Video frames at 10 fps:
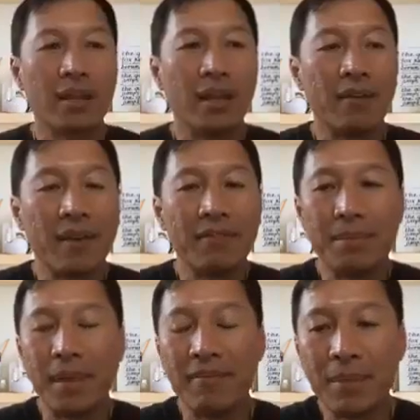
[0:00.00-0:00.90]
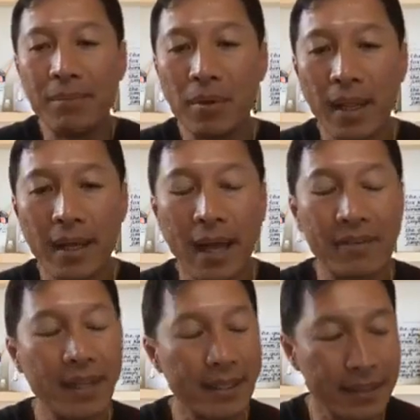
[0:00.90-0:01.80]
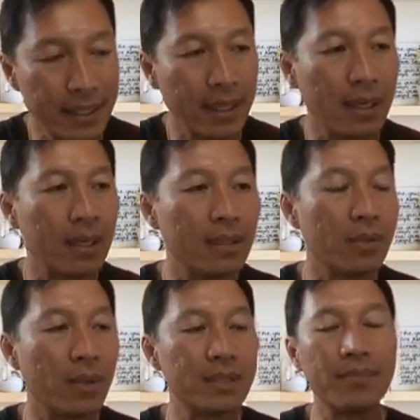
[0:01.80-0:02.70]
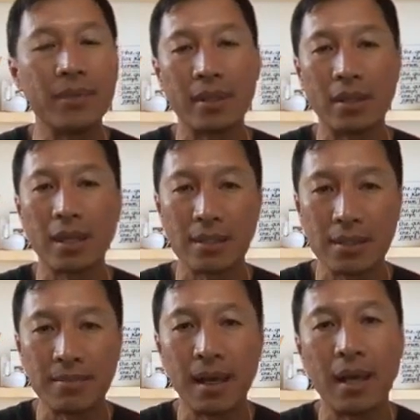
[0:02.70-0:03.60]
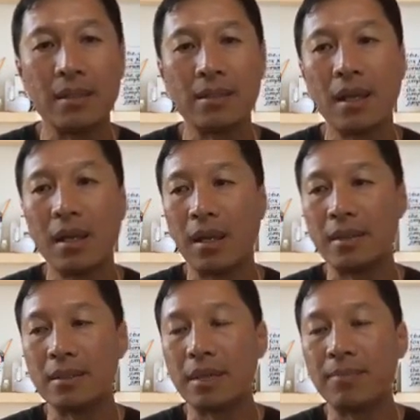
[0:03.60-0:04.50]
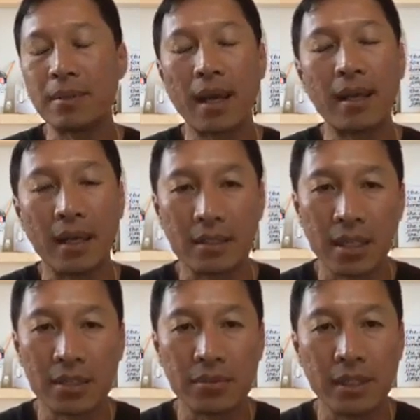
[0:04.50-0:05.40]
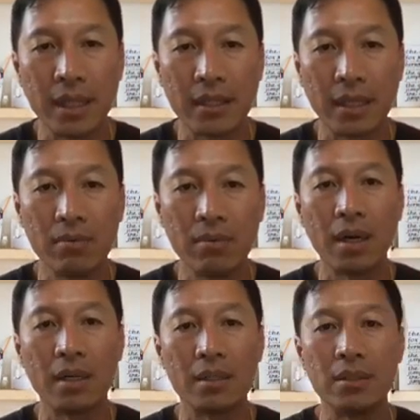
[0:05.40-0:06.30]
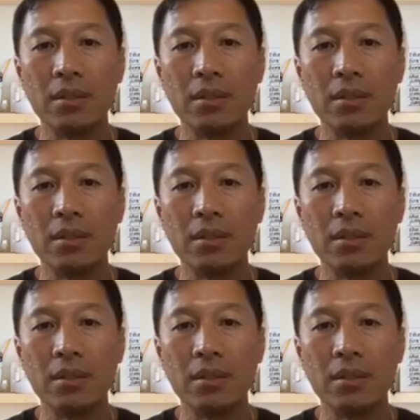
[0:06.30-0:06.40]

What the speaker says: if people like have an idea, they want something that customized, there's some kind of accessory that they want,